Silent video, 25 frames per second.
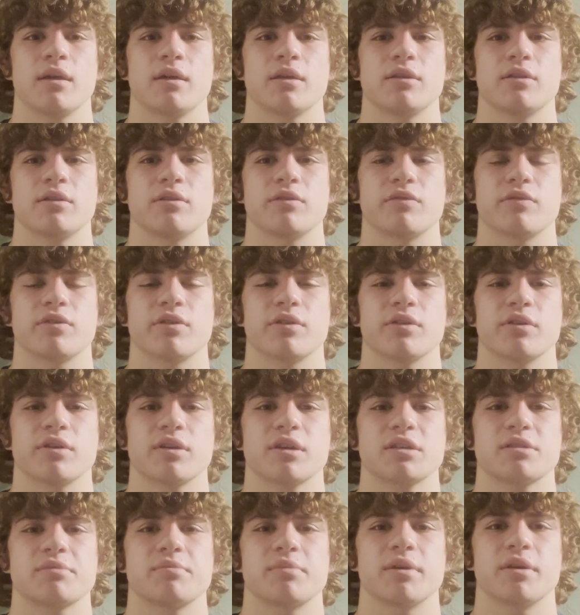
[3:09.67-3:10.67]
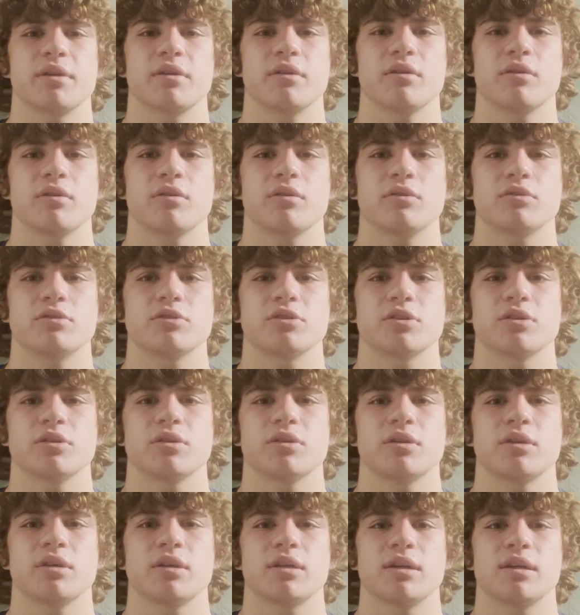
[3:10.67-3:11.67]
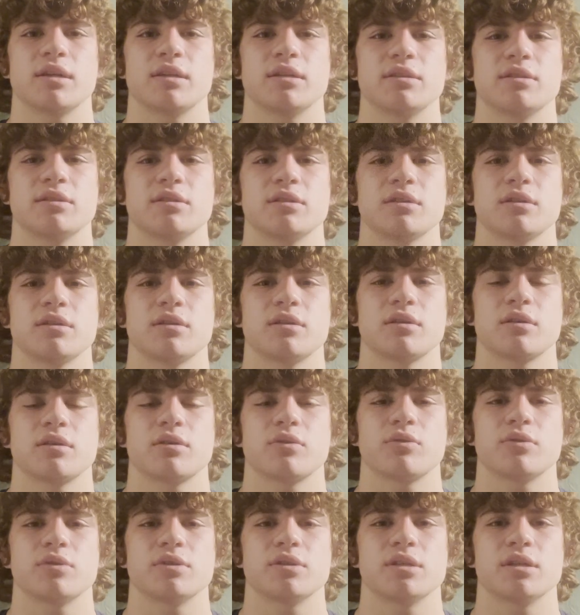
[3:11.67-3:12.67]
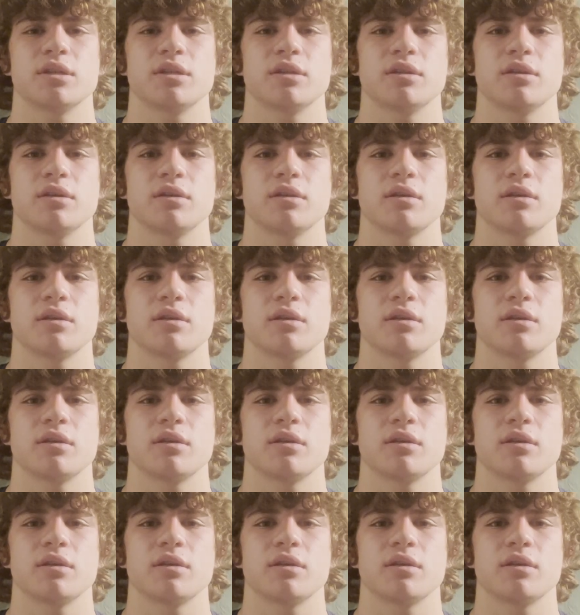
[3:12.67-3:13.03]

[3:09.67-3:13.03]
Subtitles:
To further expand on culture is cuisine.